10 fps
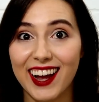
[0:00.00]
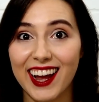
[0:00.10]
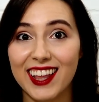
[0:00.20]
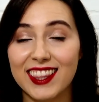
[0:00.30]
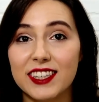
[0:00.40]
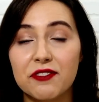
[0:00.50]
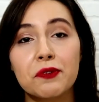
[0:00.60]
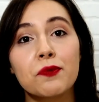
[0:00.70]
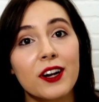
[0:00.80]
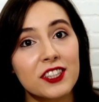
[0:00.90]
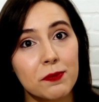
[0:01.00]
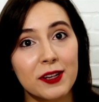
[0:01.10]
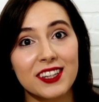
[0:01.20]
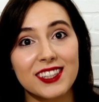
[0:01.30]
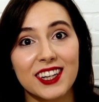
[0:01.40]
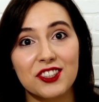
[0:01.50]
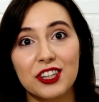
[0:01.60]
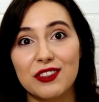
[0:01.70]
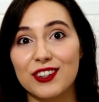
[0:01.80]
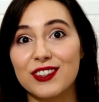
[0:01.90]
and the different recipes that
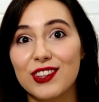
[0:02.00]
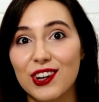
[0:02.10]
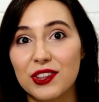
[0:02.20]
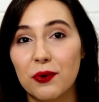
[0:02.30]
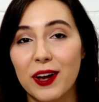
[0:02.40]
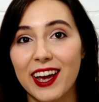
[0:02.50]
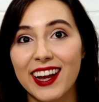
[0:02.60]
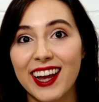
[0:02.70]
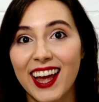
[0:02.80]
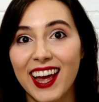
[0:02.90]
she learned along the way,